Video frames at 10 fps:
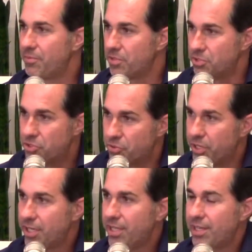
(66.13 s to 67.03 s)
I'm
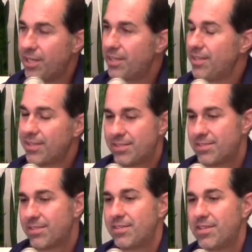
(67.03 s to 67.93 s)
enjoying it, and I think
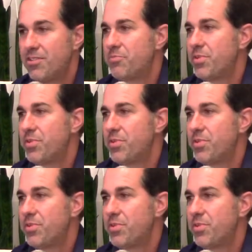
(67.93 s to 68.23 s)
that's another